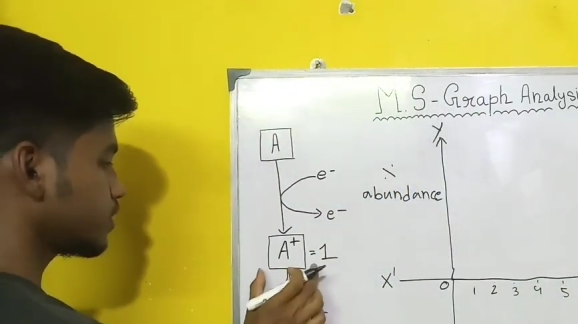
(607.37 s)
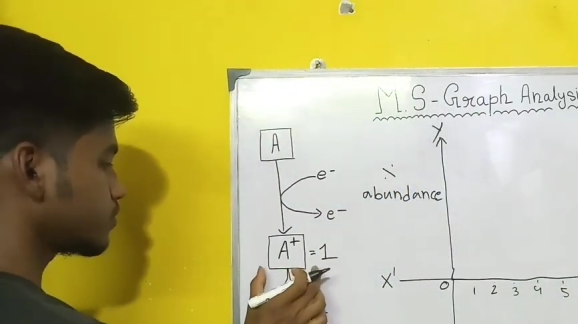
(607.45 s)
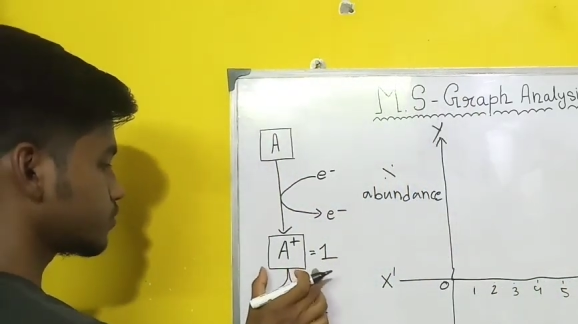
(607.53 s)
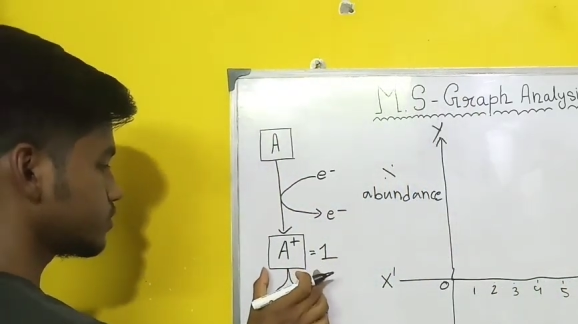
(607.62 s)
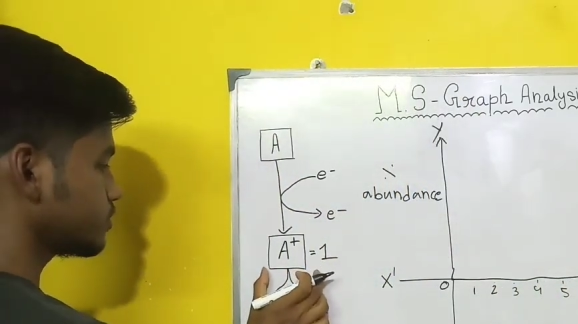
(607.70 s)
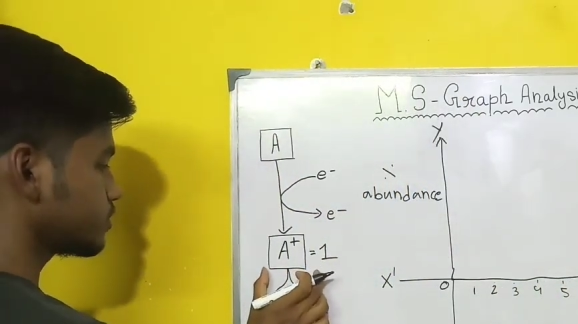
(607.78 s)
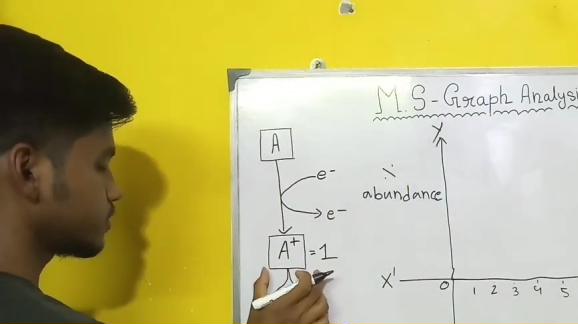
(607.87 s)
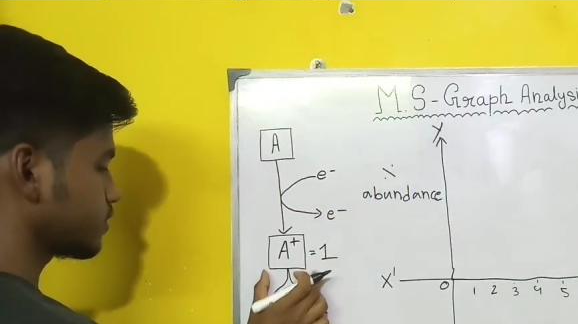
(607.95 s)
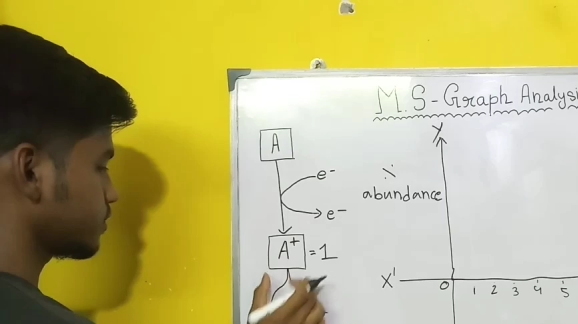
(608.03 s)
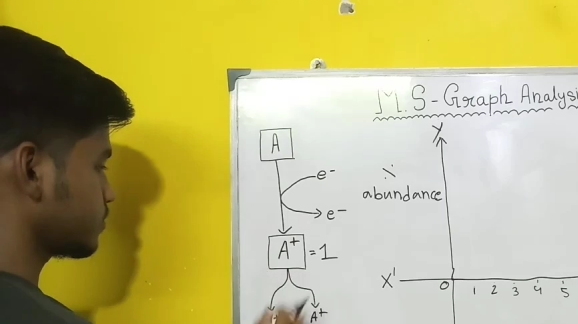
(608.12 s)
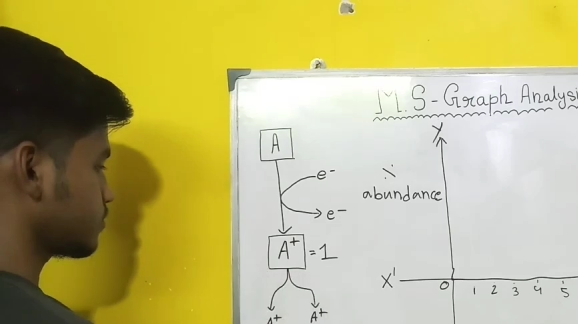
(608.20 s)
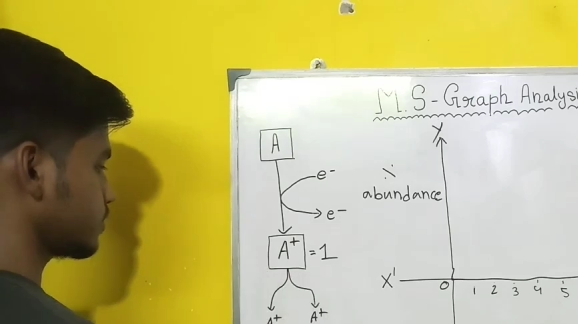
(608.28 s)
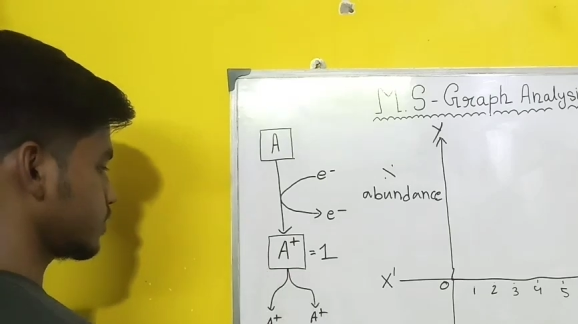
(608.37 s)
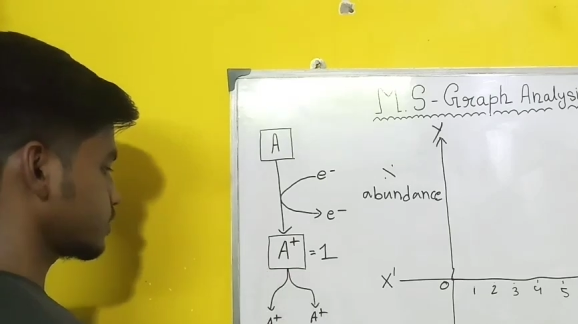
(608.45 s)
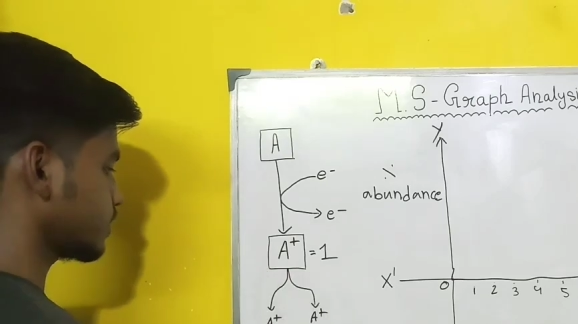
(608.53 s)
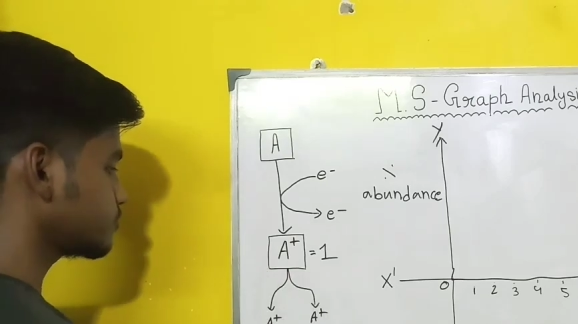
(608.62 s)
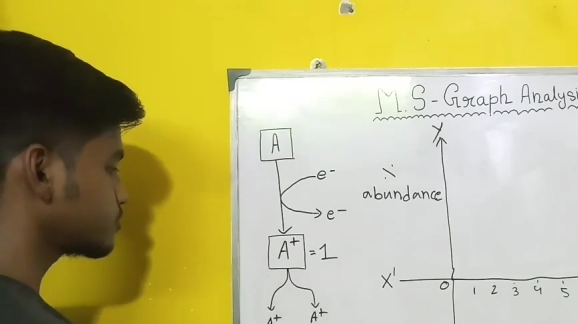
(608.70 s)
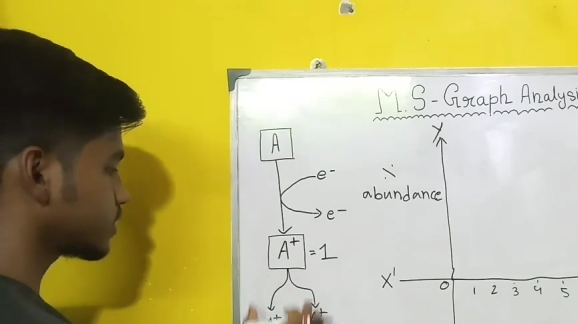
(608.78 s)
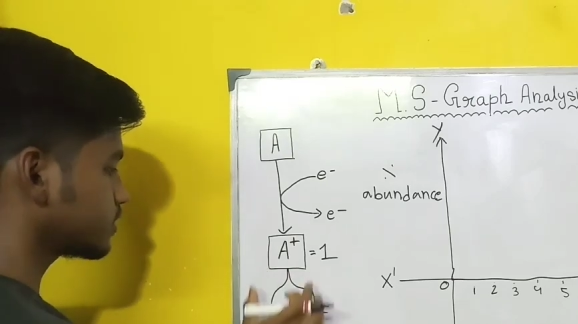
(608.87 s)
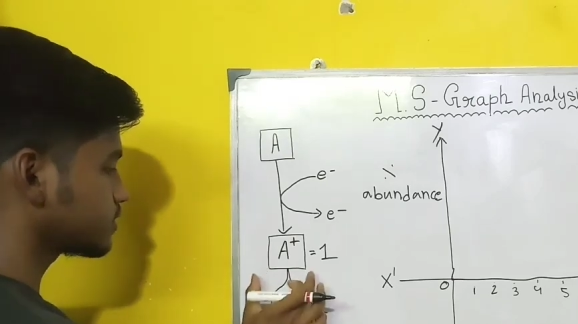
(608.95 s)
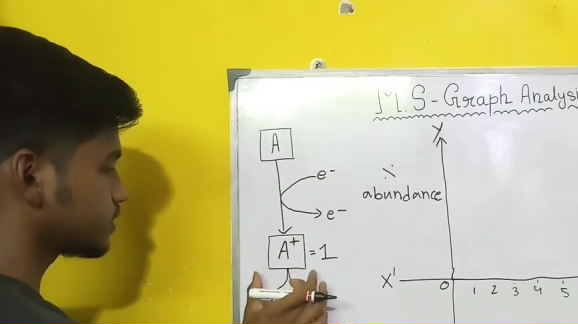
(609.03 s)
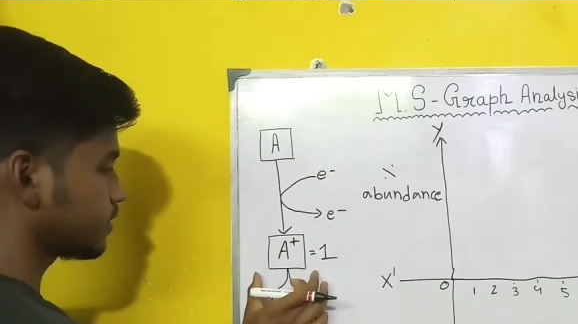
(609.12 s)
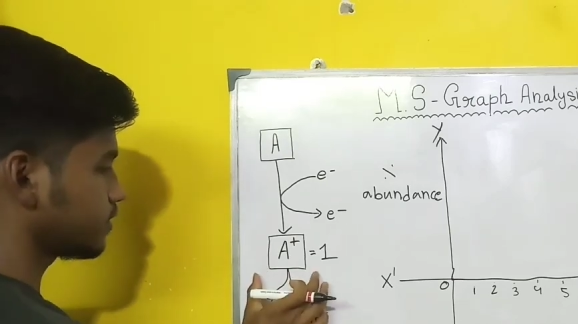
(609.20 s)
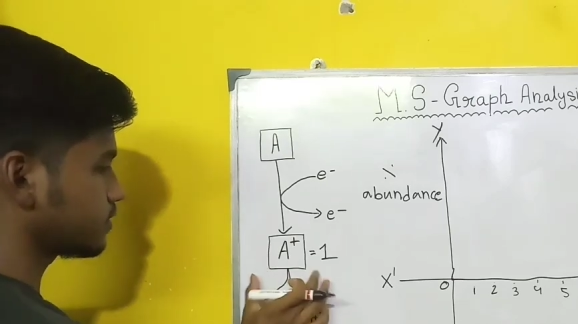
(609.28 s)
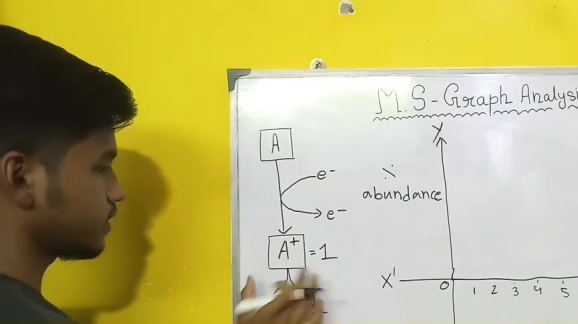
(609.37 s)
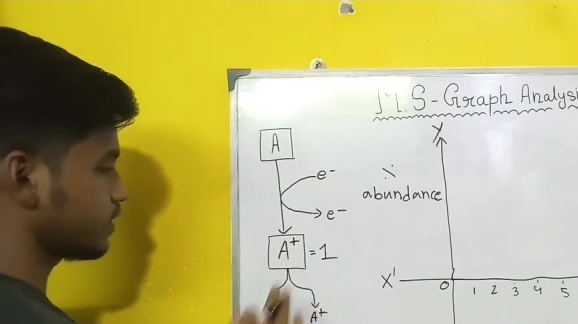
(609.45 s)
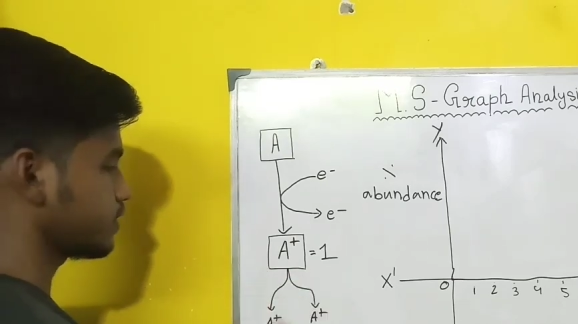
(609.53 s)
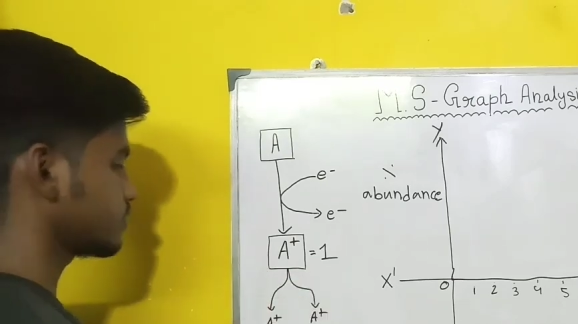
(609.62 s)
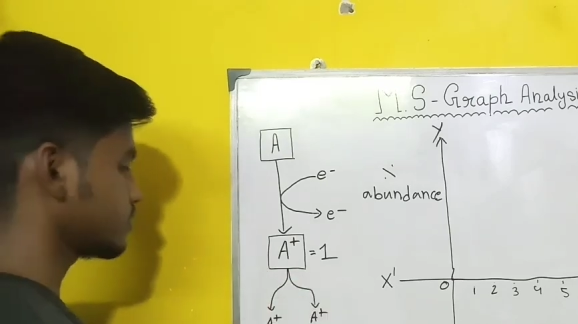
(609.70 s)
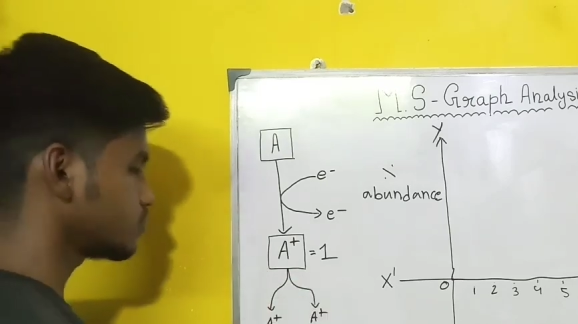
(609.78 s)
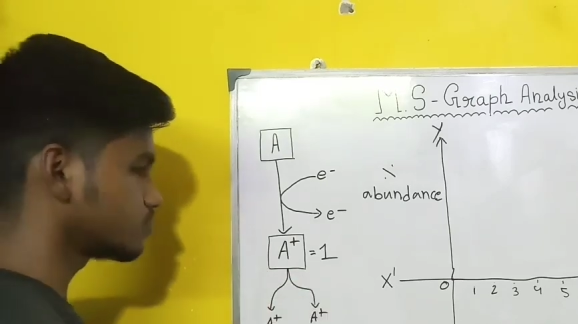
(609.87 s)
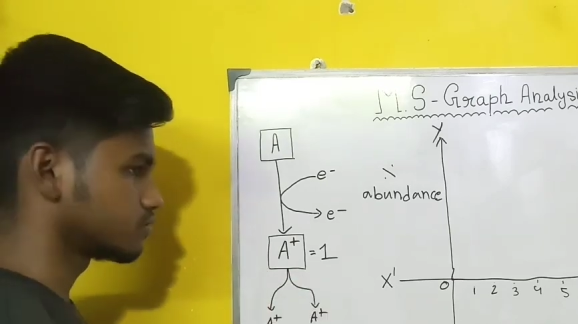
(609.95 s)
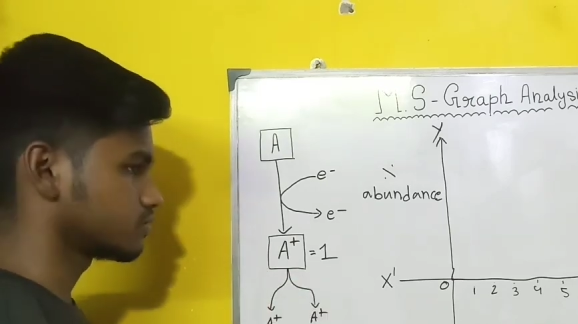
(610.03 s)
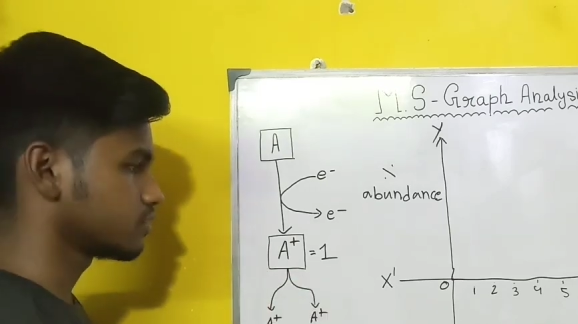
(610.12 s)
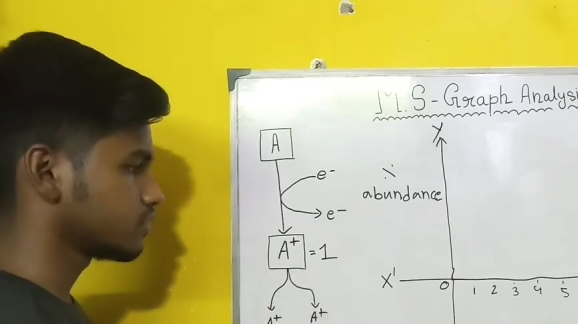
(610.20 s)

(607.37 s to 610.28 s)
weight, suppose guys look,